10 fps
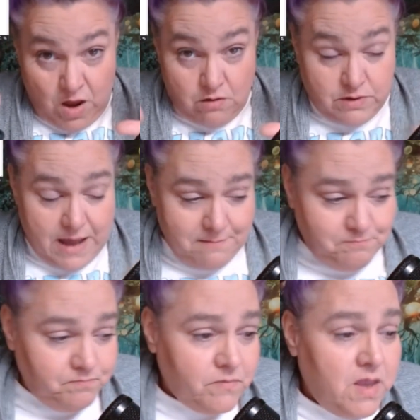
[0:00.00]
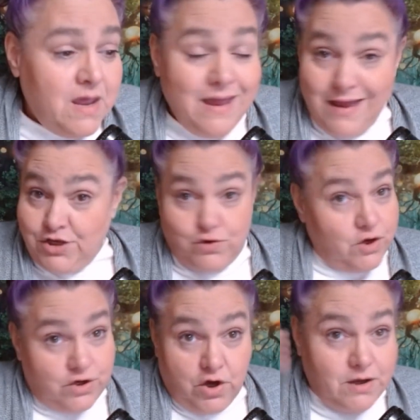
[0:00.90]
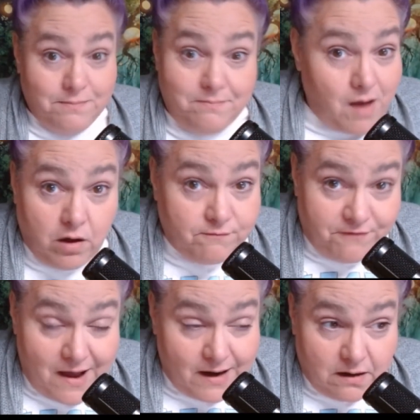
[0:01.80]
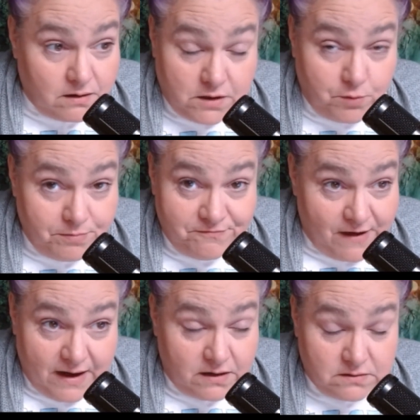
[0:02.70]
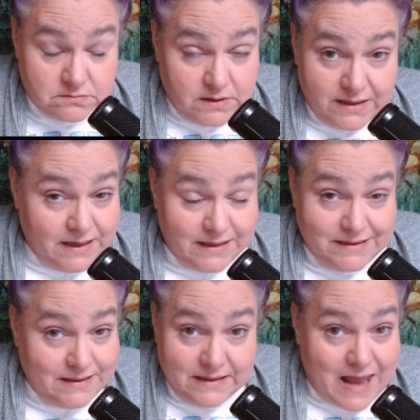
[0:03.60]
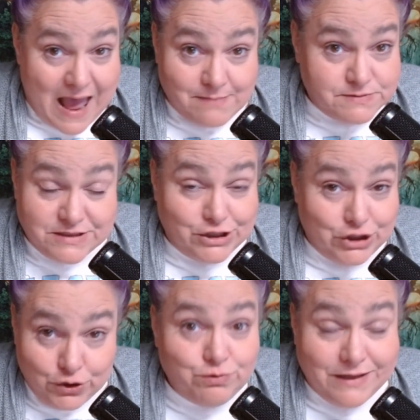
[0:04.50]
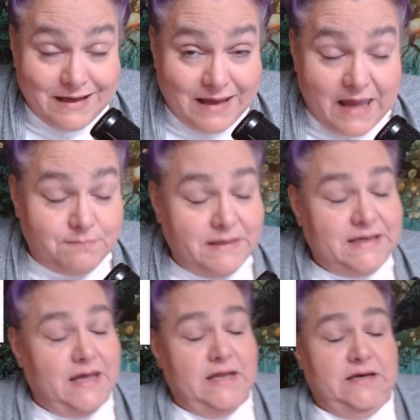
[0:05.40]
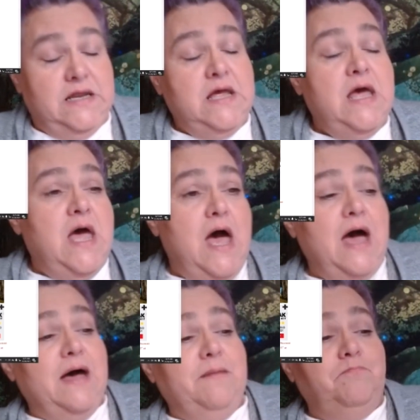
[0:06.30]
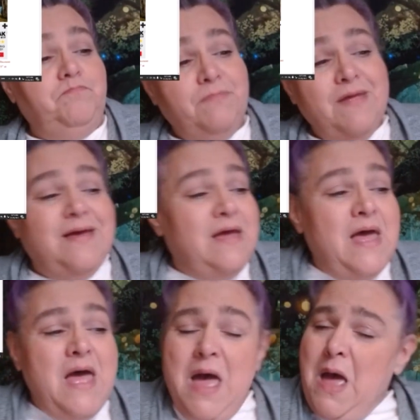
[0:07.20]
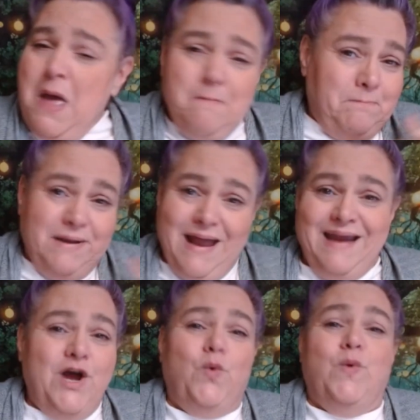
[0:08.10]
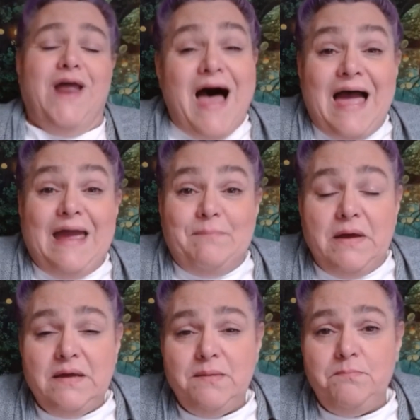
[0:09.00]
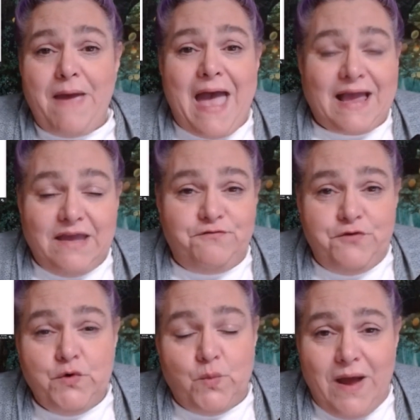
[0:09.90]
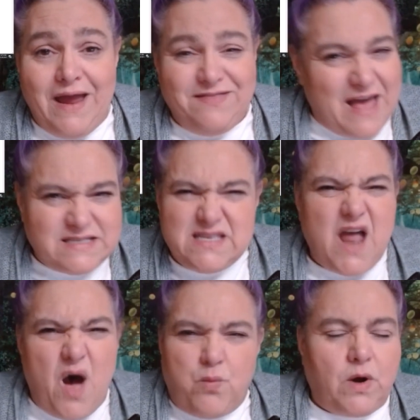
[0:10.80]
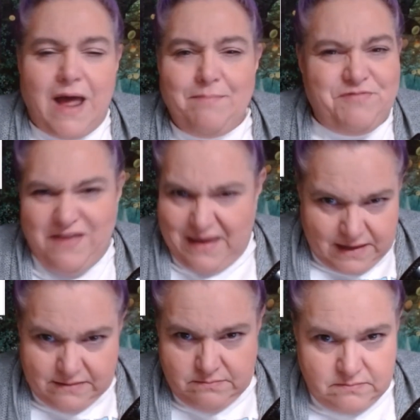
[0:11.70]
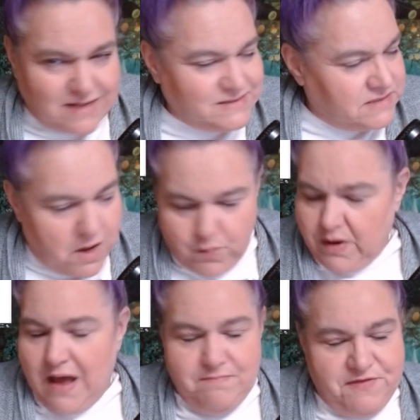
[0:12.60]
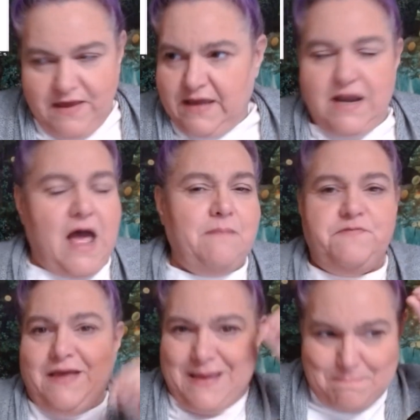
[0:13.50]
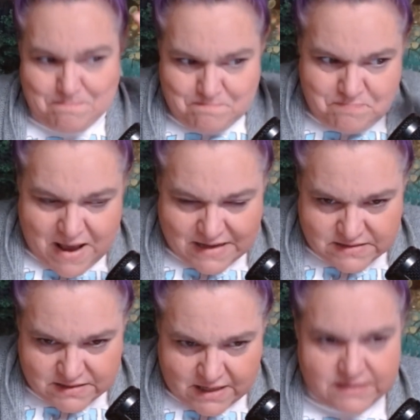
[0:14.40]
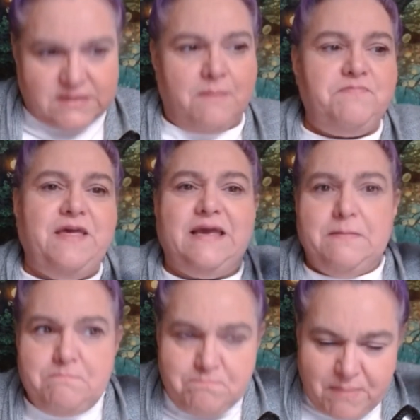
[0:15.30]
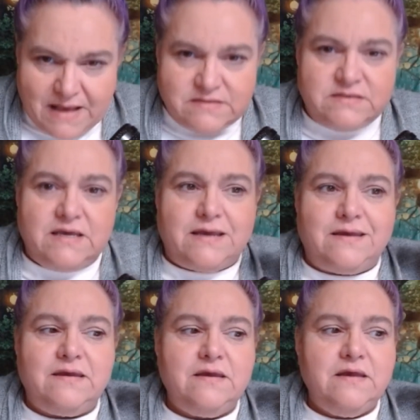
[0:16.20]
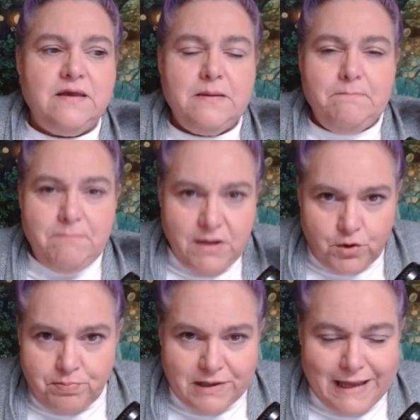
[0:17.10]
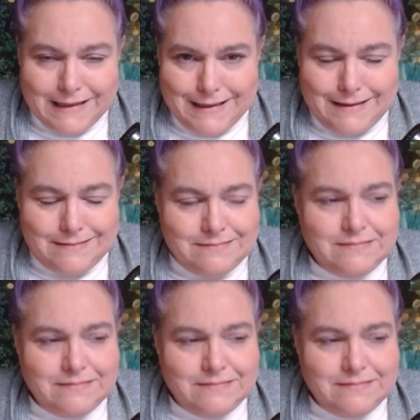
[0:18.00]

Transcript: Okay? And you can cook them on a fire, on an open fire. It absolutely can be done. But I know when I'm packing food away, that's not what I'm thinking. That's not what I'm thinking. I'm thinking basics. I'm thinking basic meal planning.